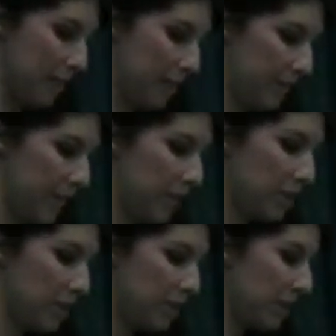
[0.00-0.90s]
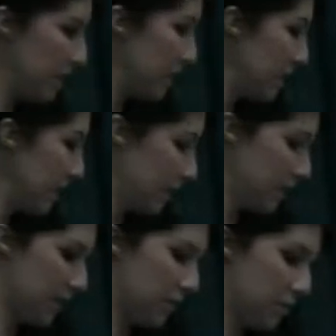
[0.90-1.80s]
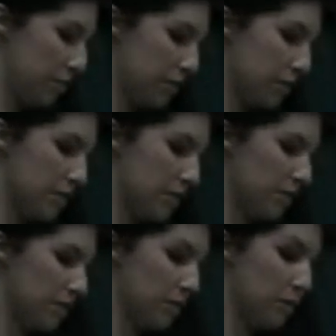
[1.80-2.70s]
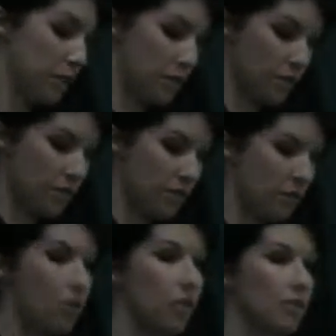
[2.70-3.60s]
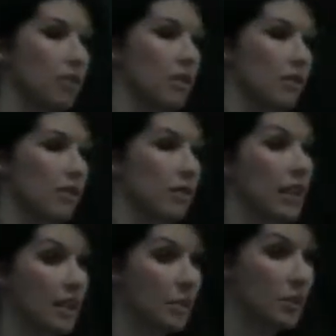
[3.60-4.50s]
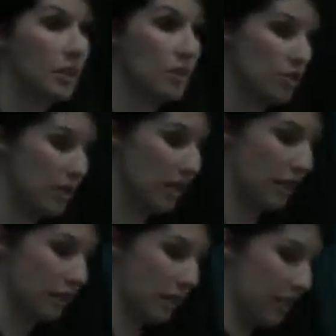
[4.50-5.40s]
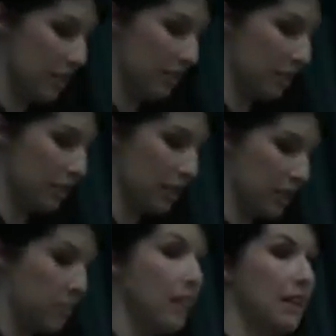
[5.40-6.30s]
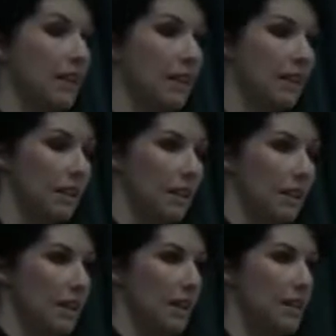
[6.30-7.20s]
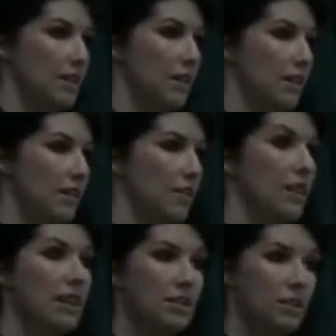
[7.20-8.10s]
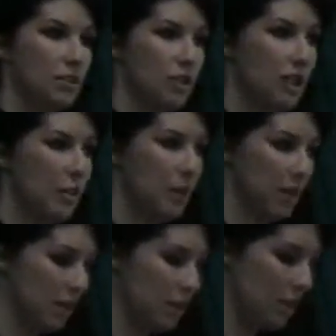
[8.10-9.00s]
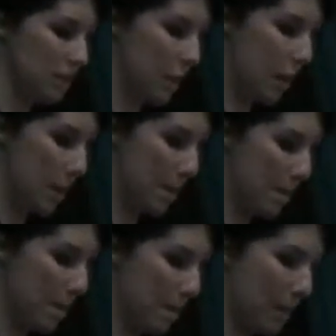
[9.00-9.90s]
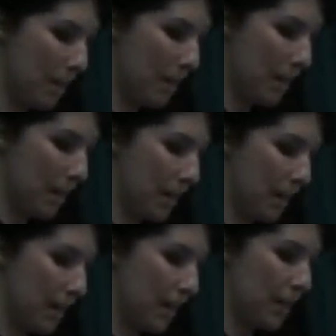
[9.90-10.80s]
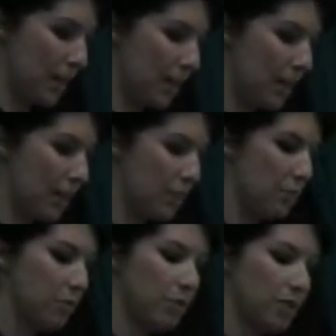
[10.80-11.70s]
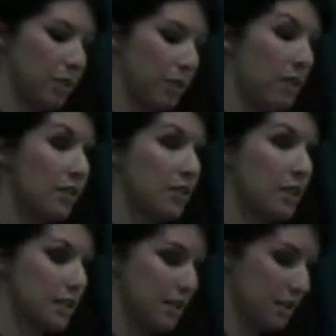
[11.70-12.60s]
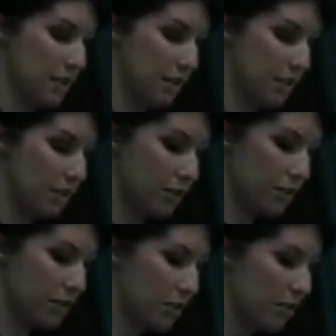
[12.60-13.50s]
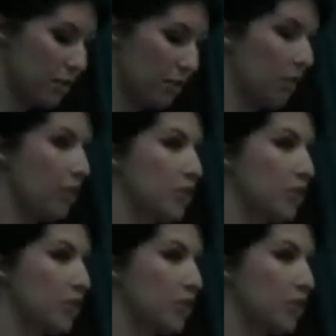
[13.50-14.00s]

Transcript: of words, the role of language in relation to its meaning, as in theater training methods. And an important part is also the use of a lot of repetition and pausing.